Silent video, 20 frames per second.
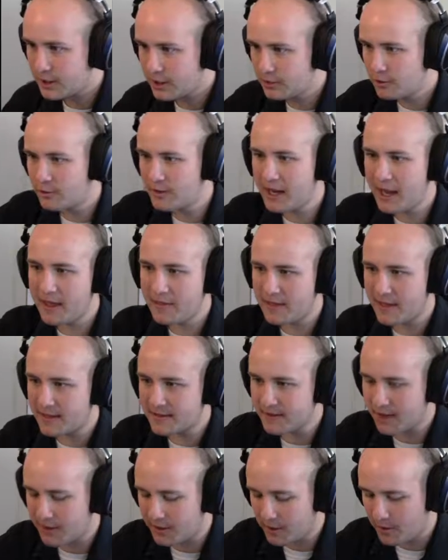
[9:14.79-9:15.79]
Looking at
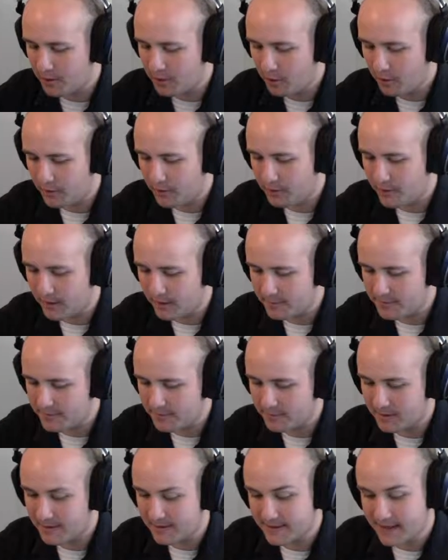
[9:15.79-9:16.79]
this, I know only one number is
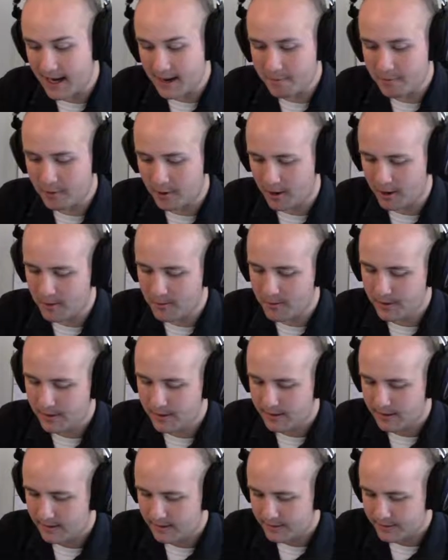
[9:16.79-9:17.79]
going to be in the top row.
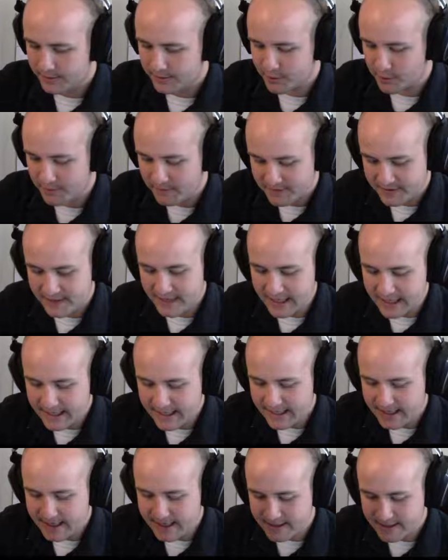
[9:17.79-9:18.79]
So if
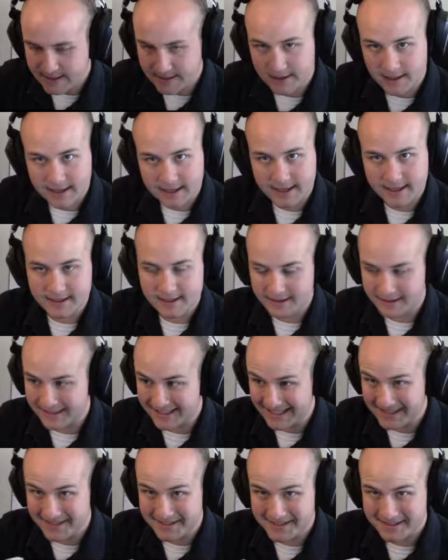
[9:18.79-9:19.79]
C is the
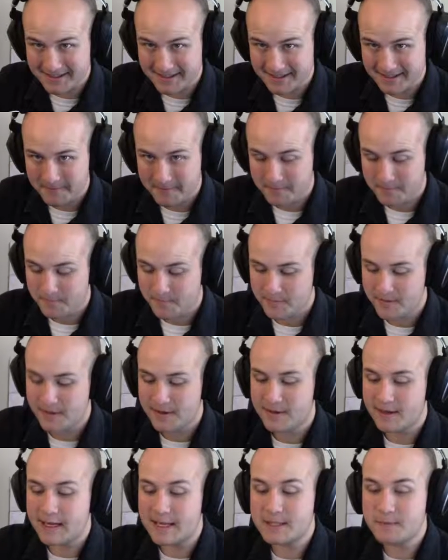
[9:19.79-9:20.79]
least,
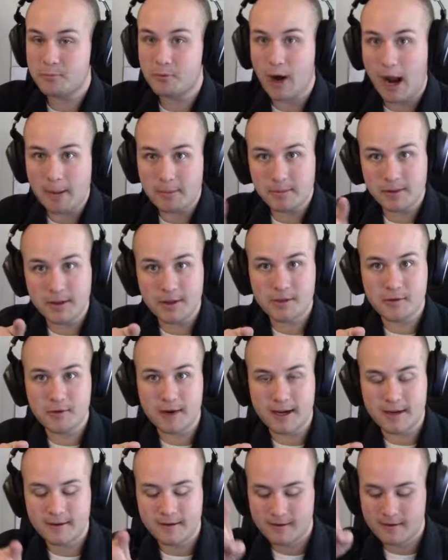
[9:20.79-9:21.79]
it's probably 3.